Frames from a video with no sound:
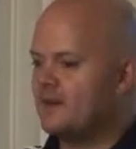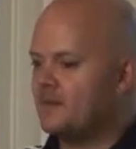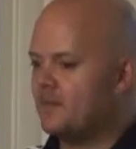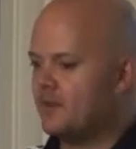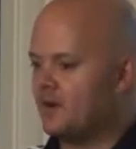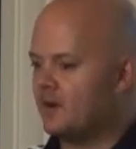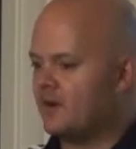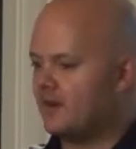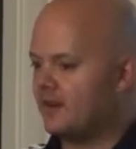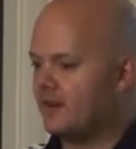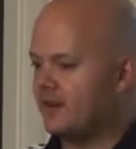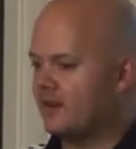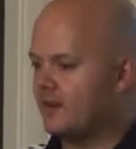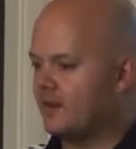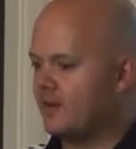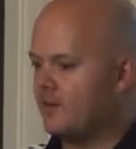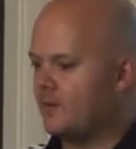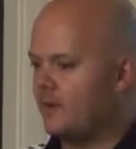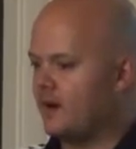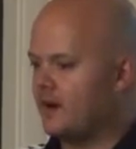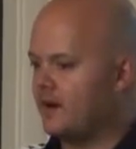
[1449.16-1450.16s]
But
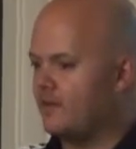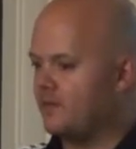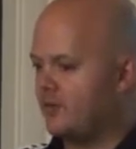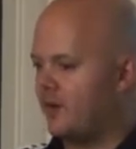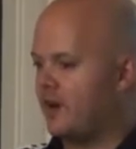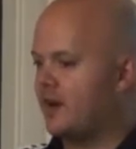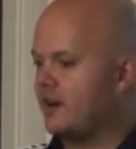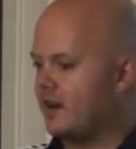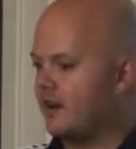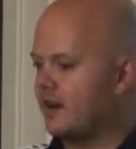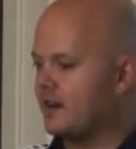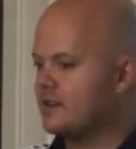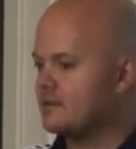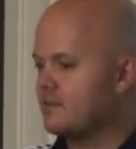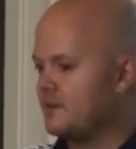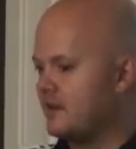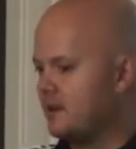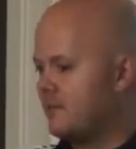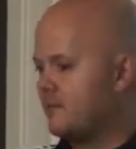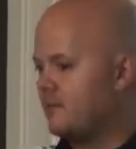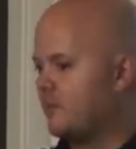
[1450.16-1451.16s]
what I'm finding is
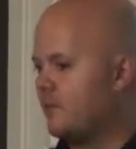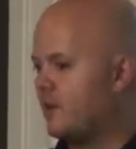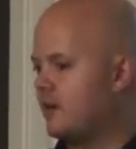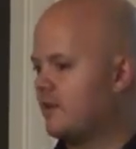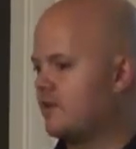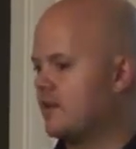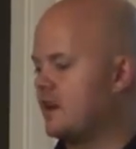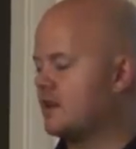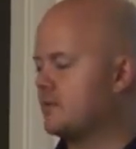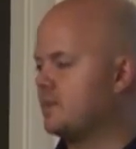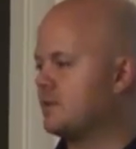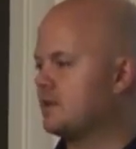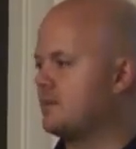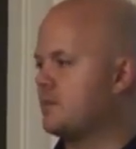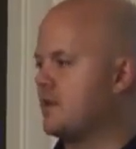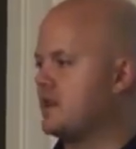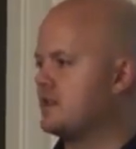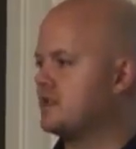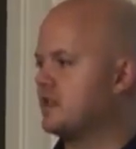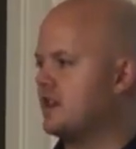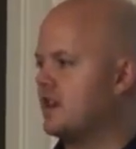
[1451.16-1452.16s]
when, I'm, when I've gone to put the
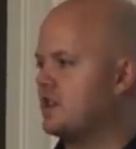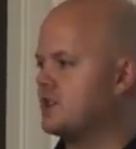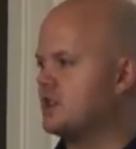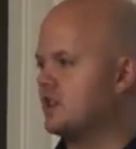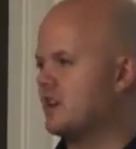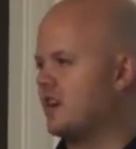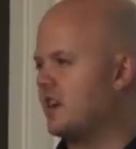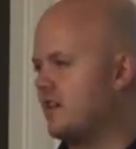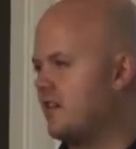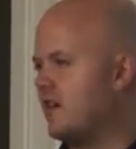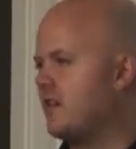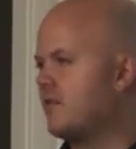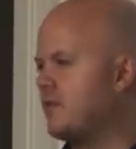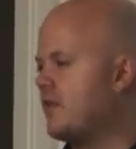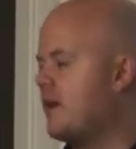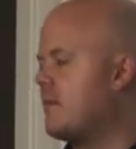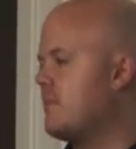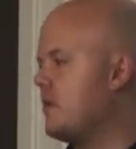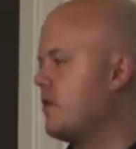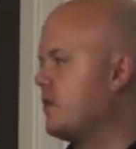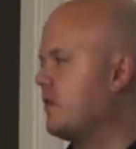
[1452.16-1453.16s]
presentation together, and
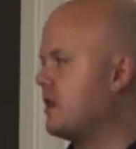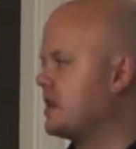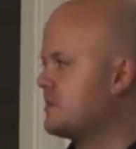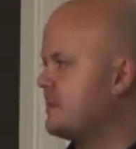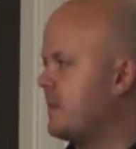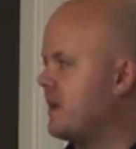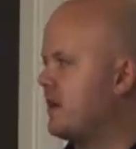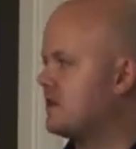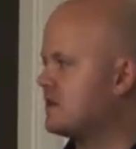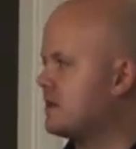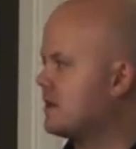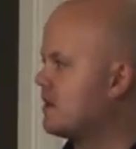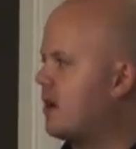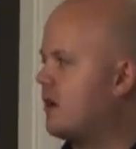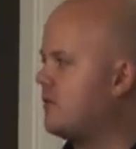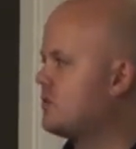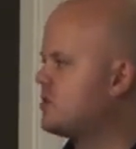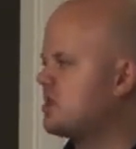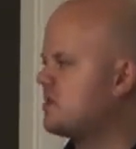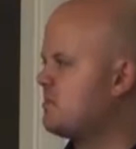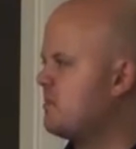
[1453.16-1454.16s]
from my own experience, I thought it
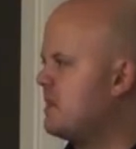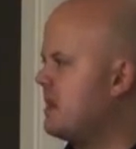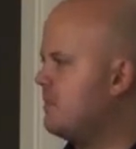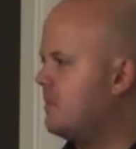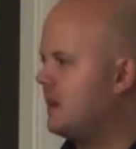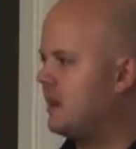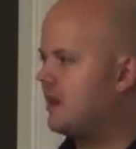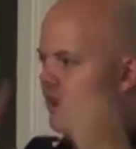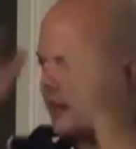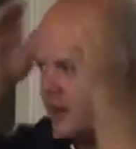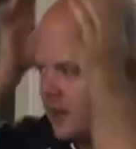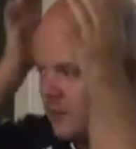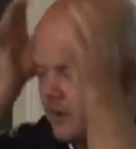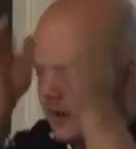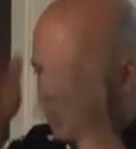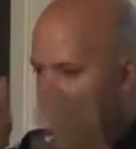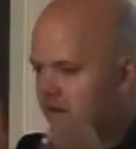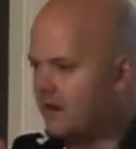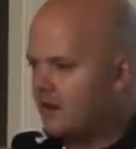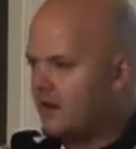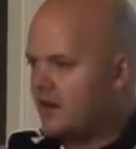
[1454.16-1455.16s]
was just me being a little
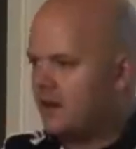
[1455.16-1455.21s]
bit